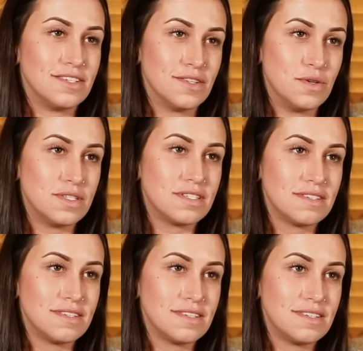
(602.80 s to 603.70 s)
to lose,
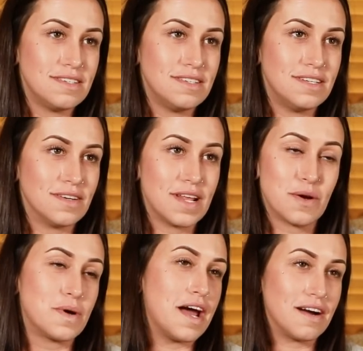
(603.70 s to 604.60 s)
you know, they
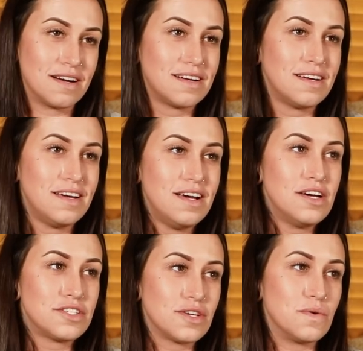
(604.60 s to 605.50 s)
don't care.
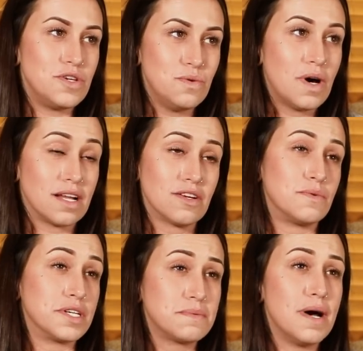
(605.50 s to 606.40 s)
So you got to
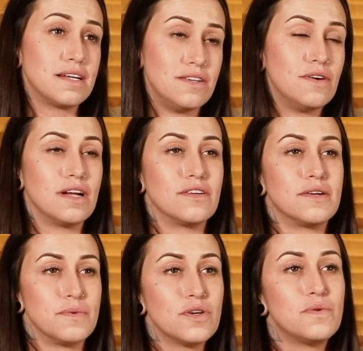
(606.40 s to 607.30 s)
learn respect and you got to
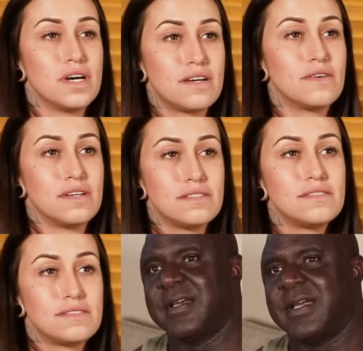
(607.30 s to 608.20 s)
learn it real quick. Or
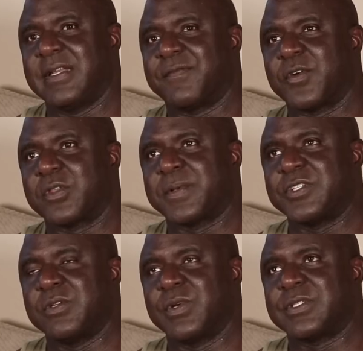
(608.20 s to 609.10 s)
and the first
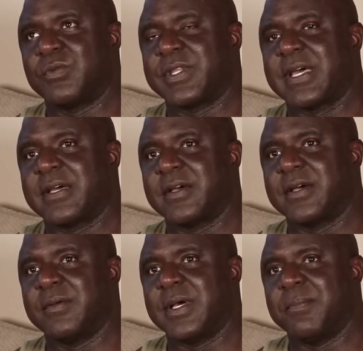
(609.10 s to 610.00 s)
place you went to was that
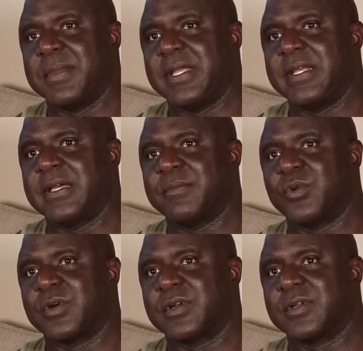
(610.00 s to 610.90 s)
a, a medium
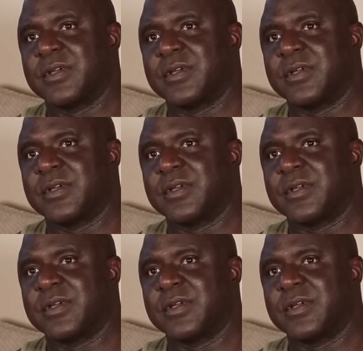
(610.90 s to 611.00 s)
or